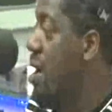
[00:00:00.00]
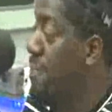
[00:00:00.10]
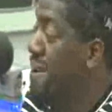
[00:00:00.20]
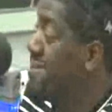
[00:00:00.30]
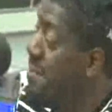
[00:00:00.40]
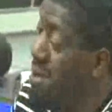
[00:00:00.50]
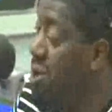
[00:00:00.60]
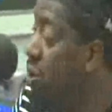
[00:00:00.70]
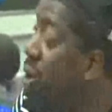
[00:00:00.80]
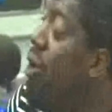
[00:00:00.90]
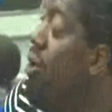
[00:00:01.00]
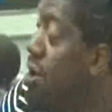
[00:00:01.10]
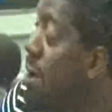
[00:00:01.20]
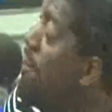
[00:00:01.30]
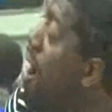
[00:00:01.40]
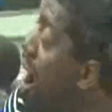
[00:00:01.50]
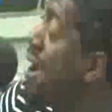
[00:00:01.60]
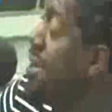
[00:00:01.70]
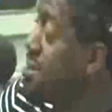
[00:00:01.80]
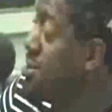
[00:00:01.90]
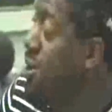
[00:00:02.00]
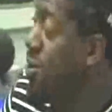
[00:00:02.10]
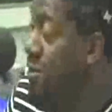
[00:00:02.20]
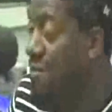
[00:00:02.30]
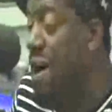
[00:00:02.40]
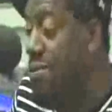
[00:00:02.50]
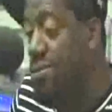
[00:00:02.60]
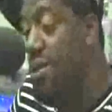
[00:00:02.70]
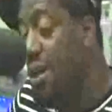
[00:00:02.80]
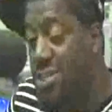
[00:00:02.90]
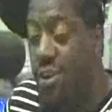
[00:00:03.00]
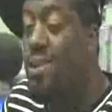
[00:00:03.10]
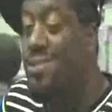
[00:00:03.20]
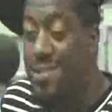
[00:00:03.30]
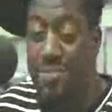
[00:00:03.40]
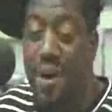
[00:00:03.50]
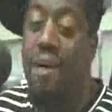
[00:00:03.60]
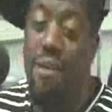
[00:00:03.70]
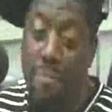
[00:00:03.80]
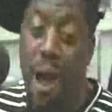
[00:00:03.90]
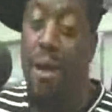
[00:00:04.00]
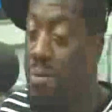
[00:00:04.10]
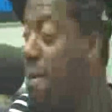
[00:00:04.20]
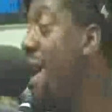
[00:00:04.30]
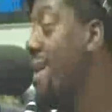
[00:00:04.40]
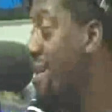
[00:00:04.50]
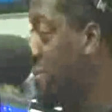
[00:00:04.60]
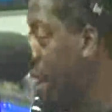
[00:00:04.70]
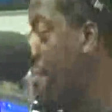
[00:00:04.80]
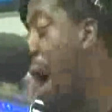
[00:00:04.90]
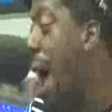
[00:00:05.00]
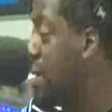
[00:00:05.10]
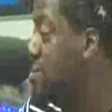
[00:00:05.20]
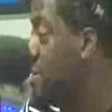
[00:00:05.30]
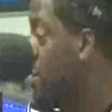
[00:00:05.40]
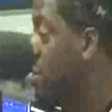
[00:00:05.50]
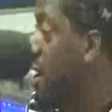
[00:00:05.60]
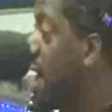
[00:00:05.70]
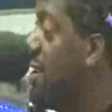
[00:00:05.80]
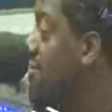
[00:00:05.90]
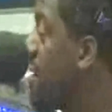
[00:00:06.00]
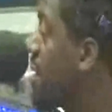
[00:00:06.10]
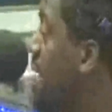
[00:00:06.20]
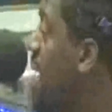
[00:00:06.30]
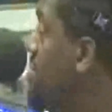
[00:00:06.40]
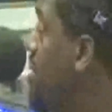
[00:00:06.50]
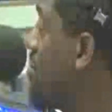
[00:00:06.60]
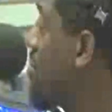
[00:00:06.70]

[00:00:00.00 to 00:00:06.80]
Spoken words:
And plus, I'm a little on. I'm all right. So if I was scratching to survive, I'd probably be mad at him. But I'm all right. So I get recognized, so